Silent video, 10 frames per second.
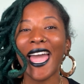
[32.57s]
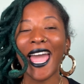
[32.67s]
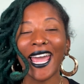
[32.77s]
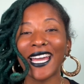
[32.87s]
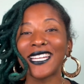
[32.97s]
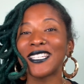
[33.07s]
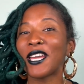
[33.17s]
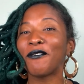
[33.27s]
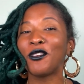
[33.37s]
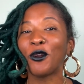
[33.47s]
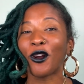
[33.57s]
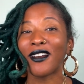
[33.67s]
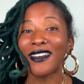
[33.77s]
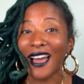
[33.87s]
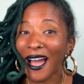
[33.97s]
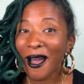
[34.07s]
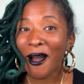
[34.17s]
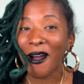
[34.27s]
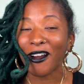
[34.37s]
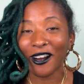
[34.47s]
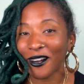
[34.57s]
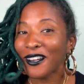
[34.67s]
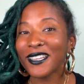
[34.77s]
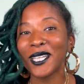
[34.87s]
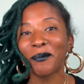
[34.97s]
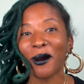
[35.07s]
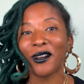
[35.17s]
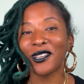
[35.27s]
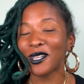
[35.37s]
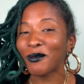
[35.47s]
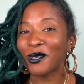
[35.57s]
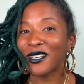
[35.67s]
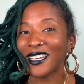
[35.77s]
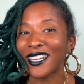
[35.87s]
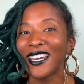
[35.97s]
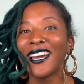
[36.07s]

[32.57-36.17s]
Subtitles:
And if you're not currently a part of the community,